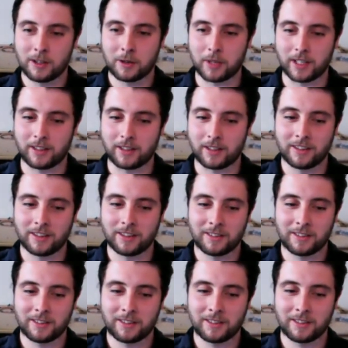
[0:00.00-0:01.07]
be
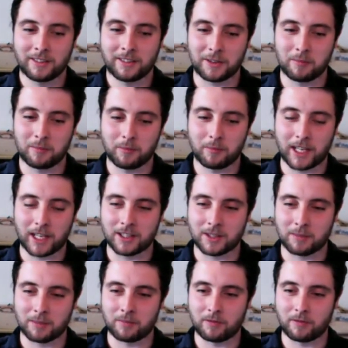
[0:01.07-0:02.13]
yeah making
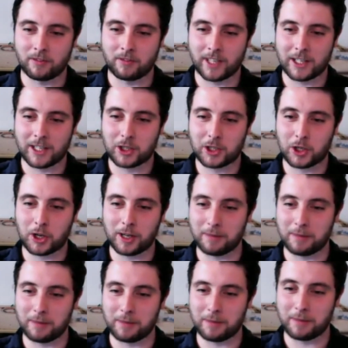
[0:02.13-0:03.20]
some
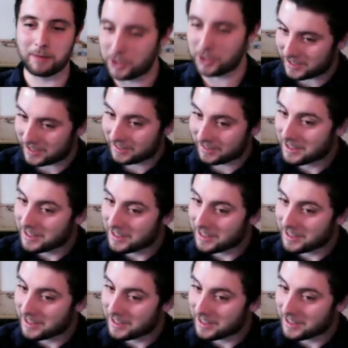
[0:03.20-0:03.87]
extremely interesting